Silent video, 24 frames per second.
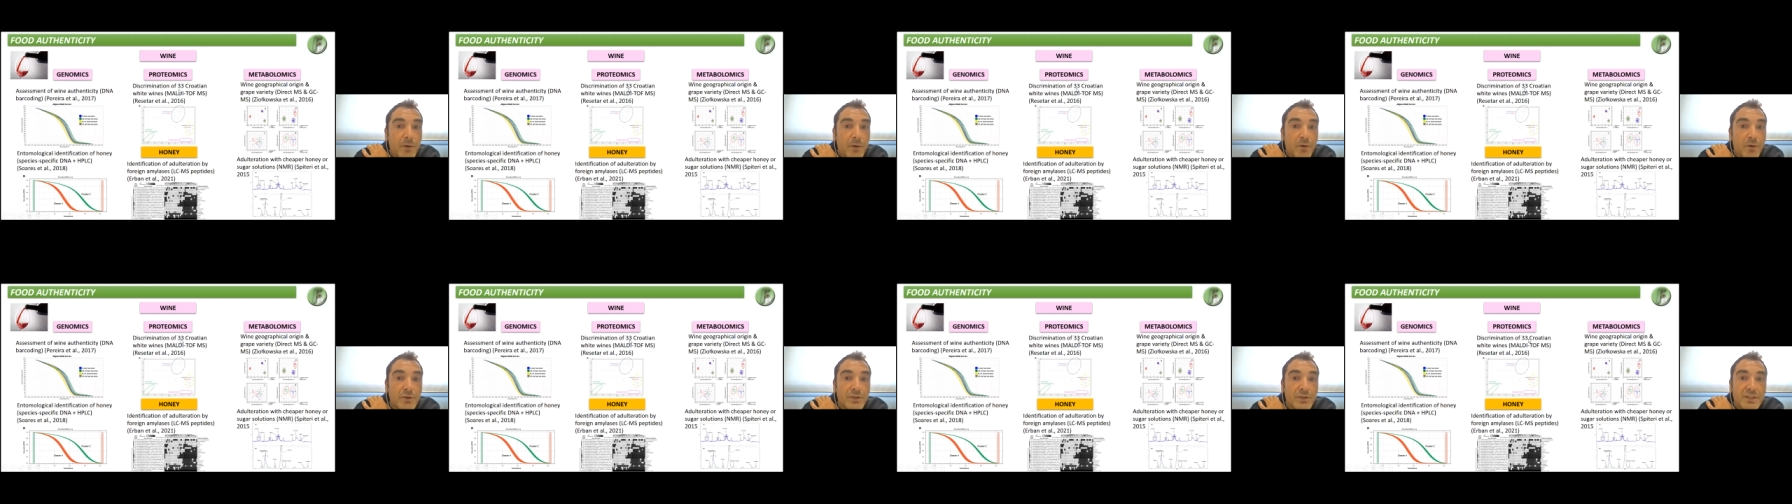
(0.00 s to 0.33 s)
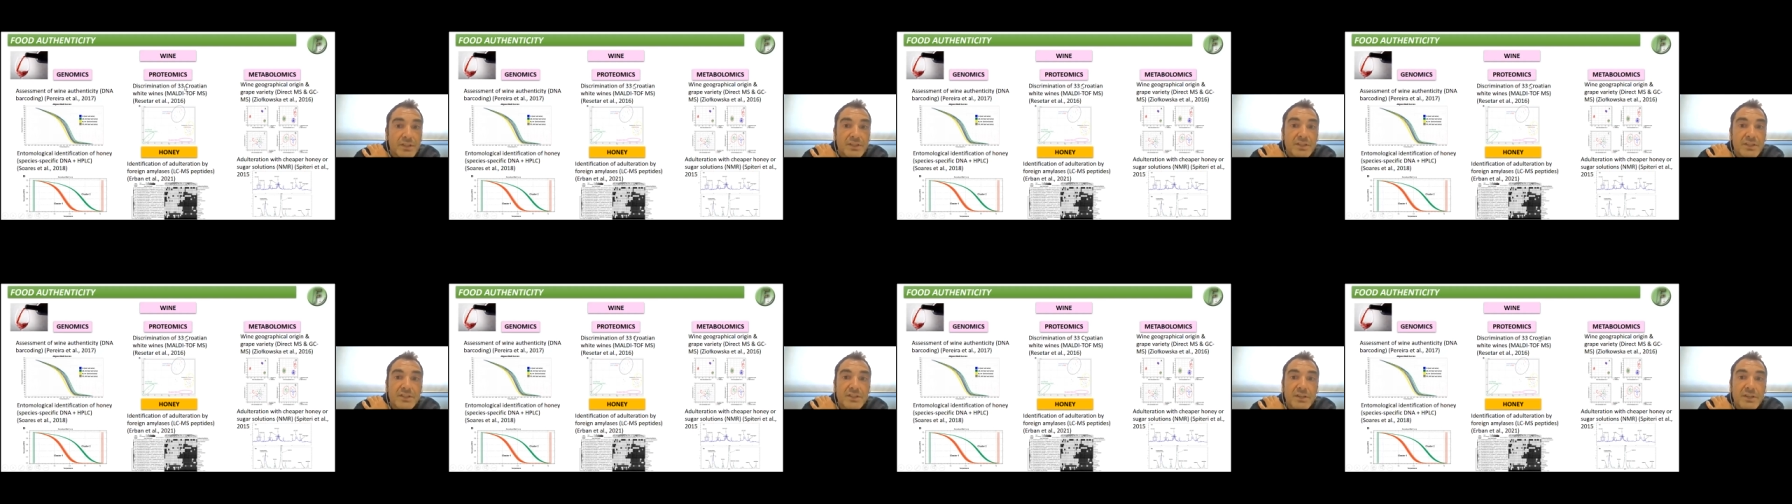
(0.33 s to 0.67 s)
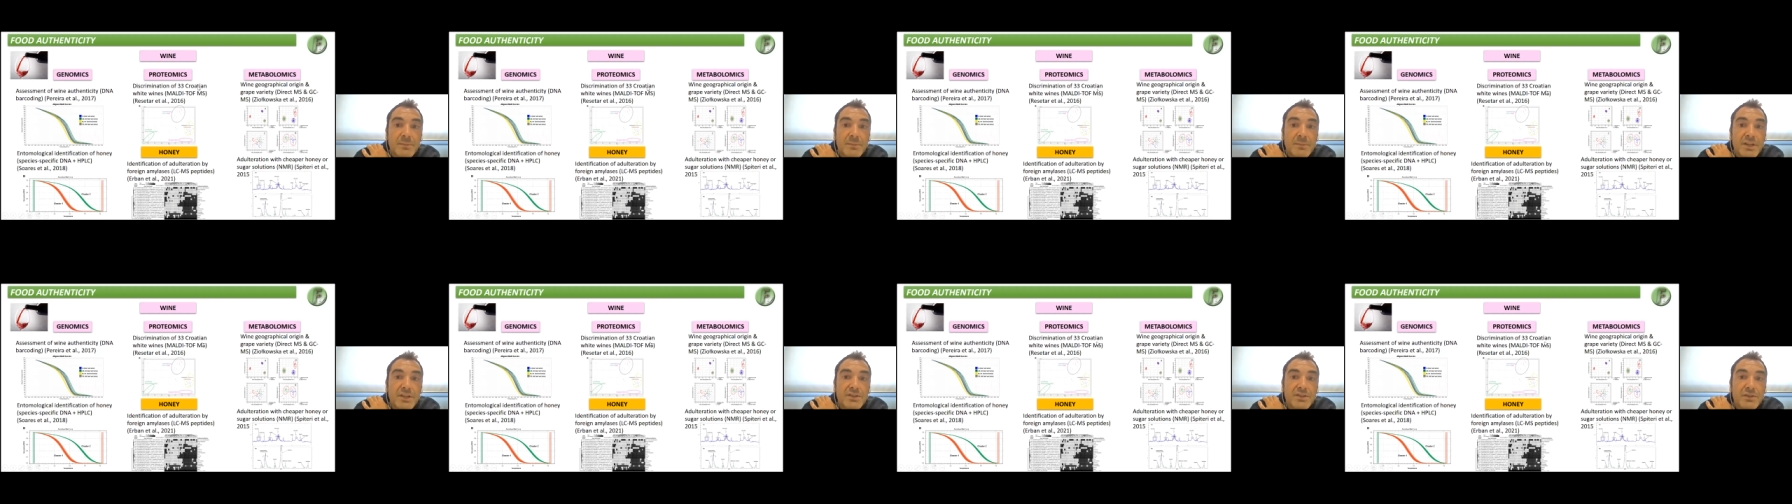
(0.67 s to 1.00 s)
or the
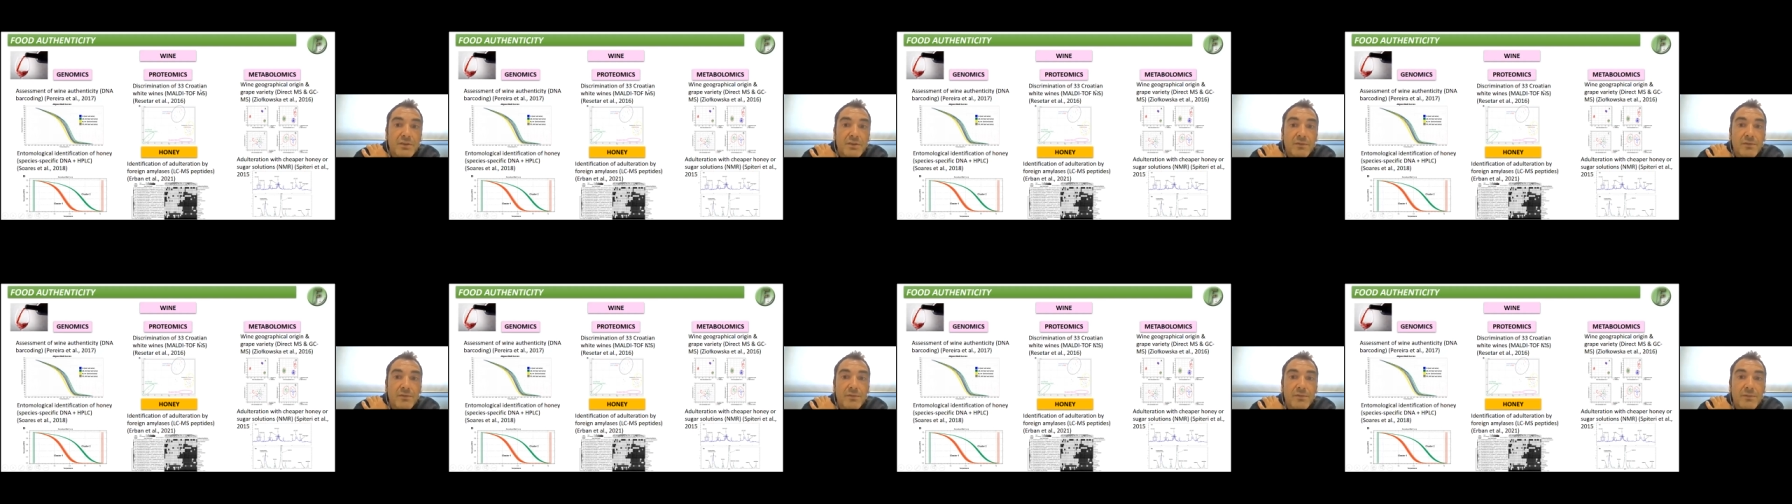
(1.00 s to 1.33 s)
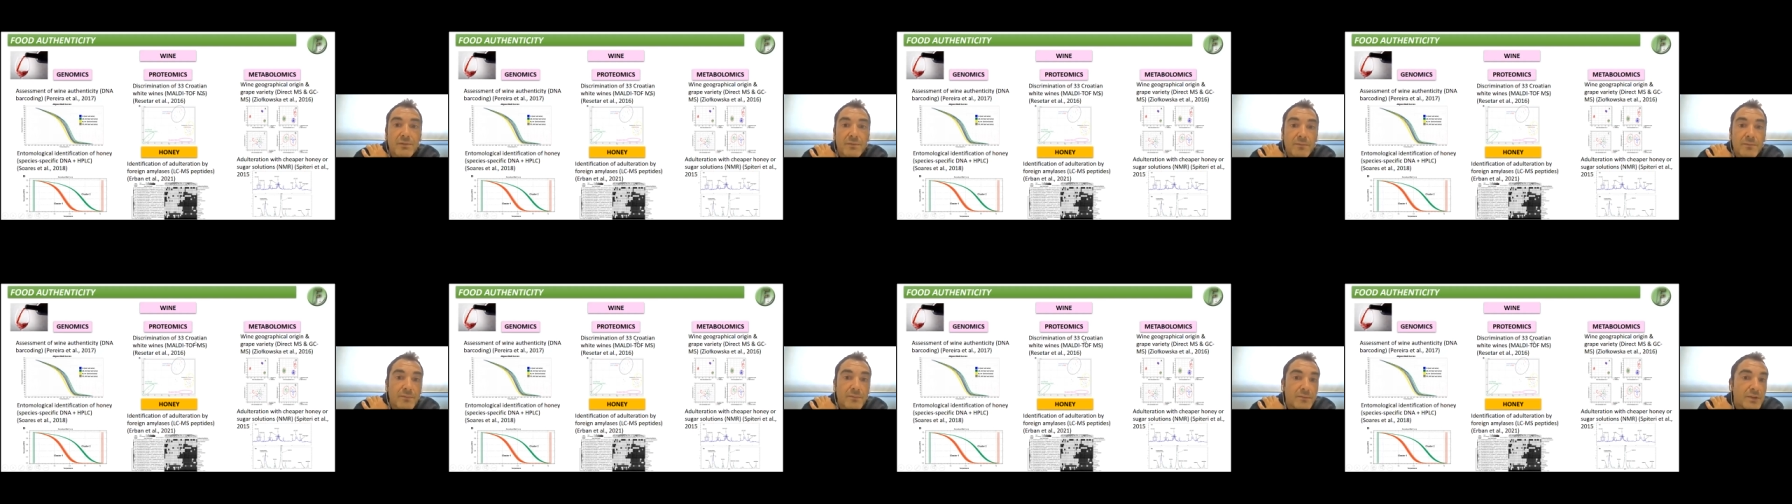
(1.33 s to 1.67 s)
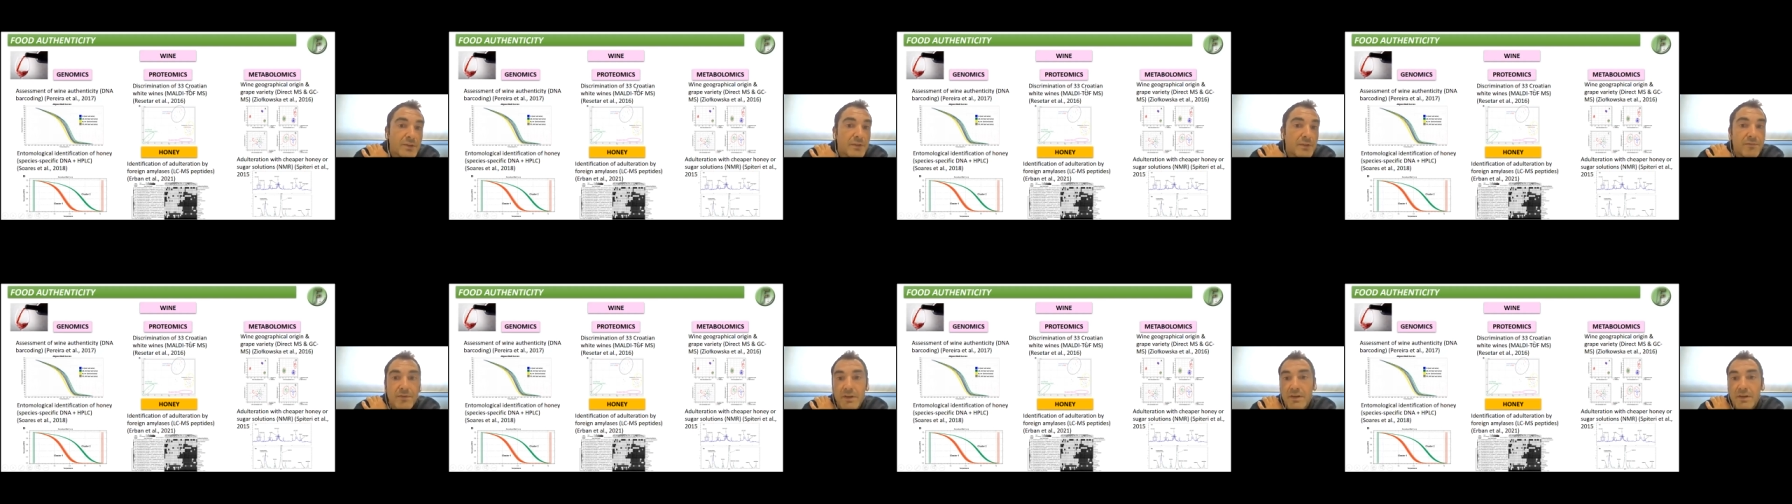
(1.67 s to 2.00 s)
discrimination of
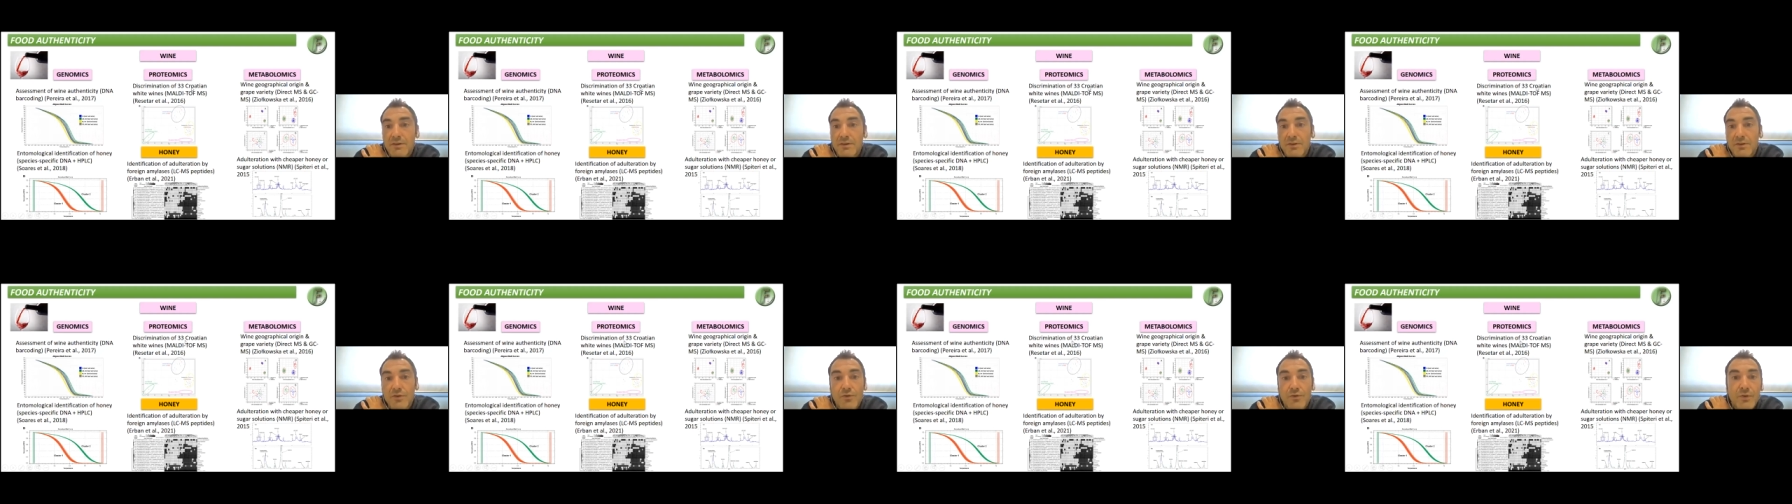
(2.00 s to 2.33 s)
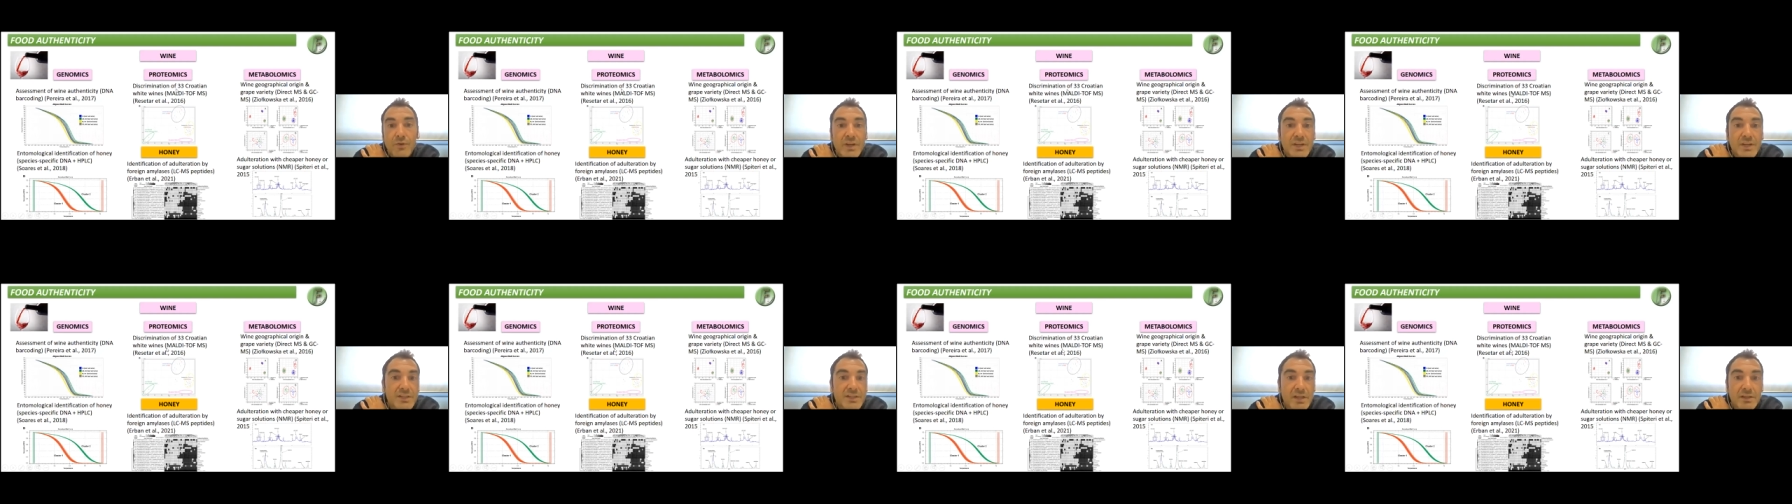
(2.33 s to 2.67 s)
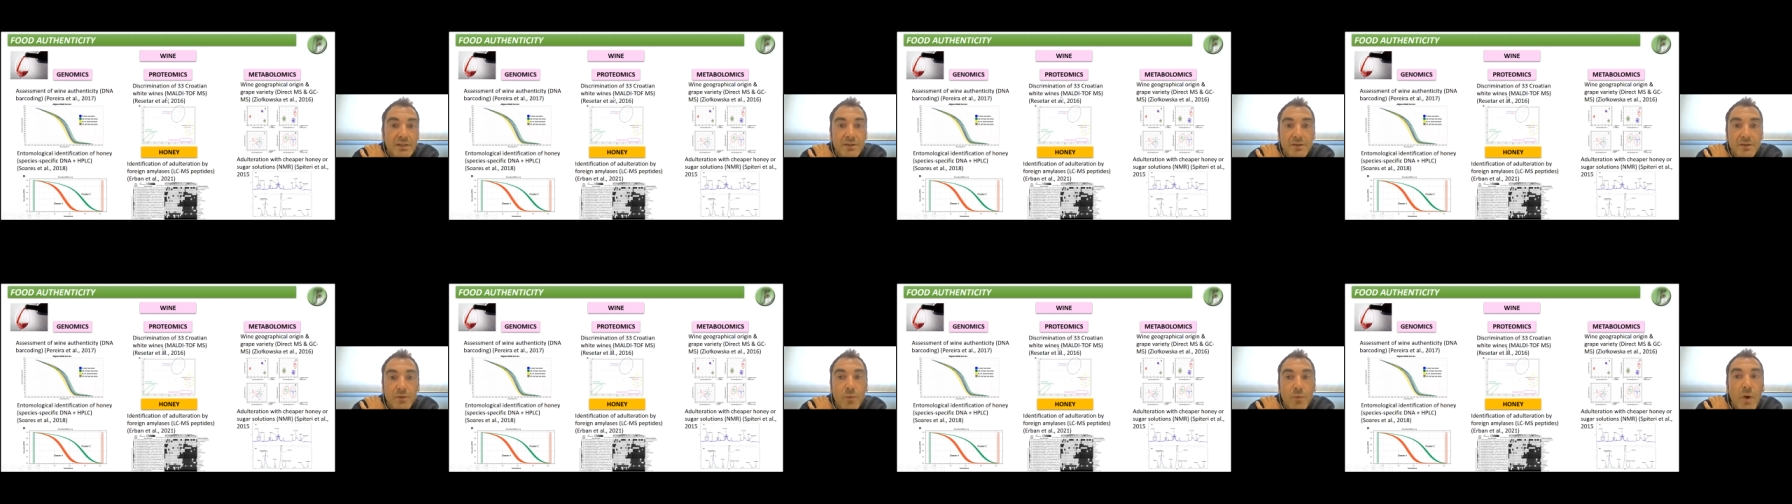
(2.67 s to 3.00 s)
different
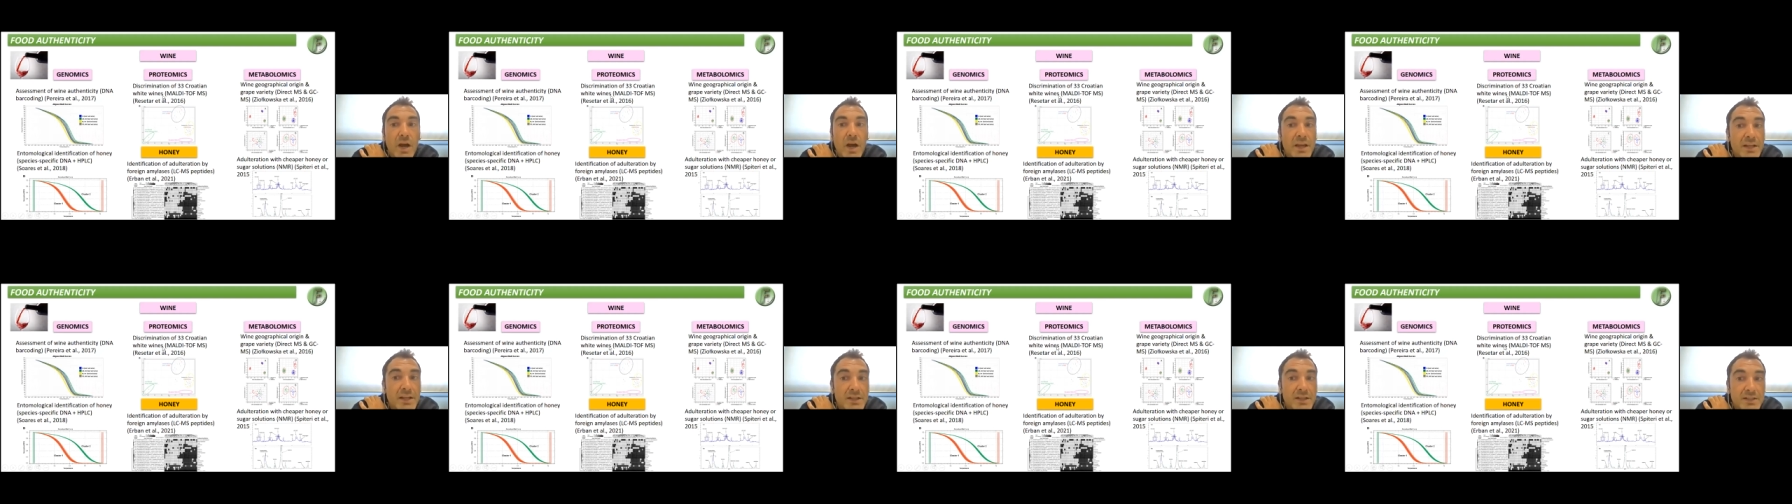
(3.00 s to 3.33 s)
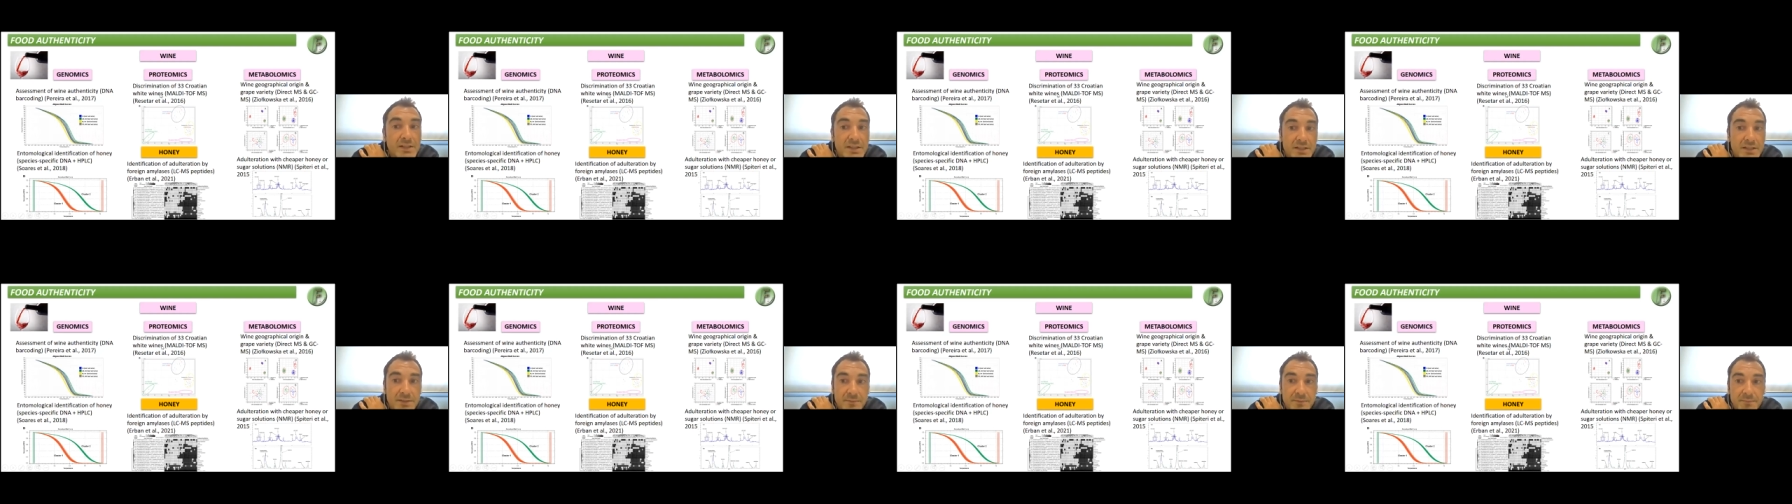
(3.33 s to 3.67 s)
Croatian wines